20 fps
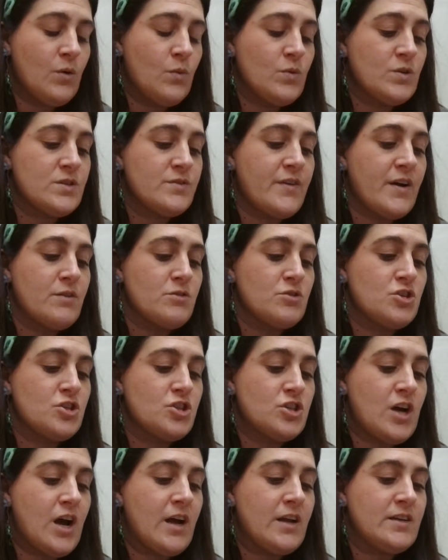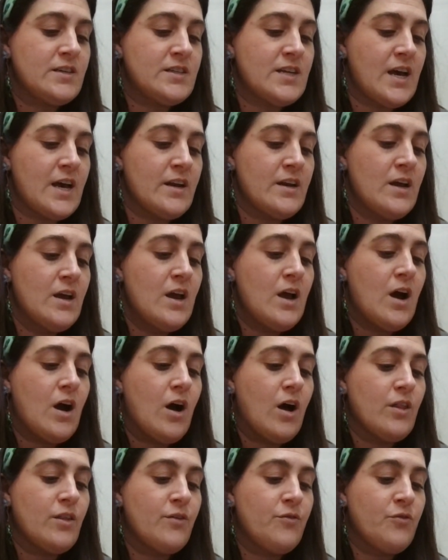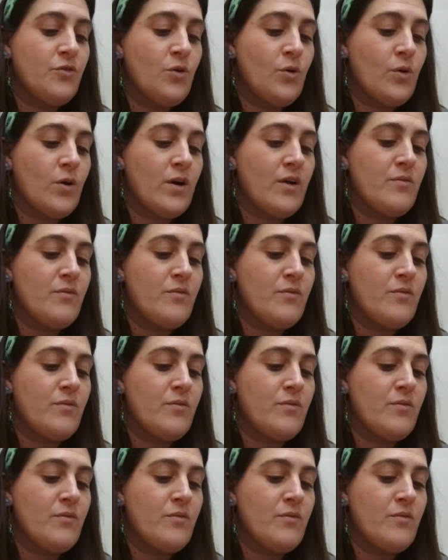was found shot dead on the floor